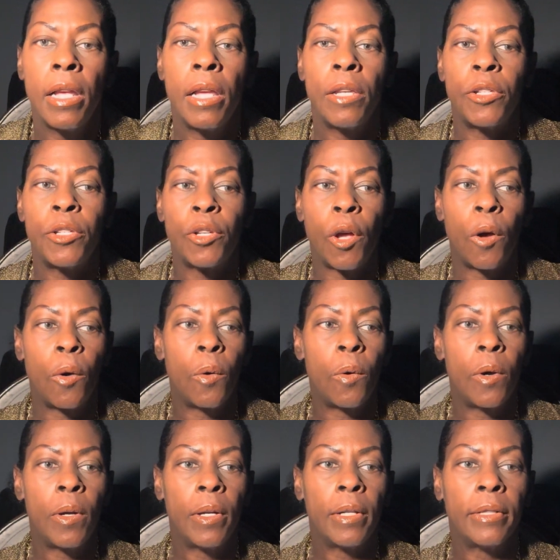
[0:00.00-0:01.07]

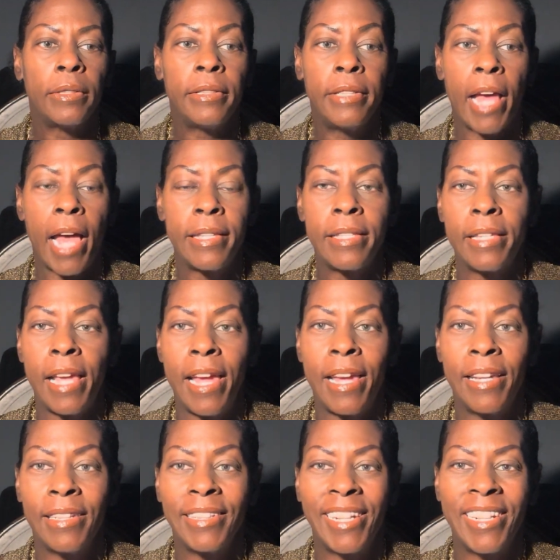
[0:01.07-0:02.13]
So that's
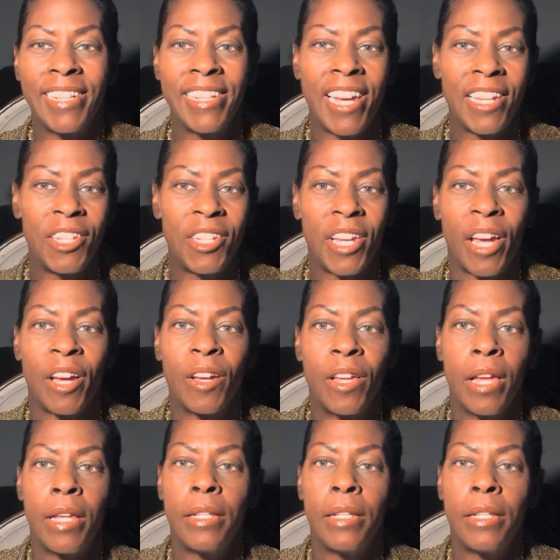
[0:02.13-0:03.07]
it in a nutshell.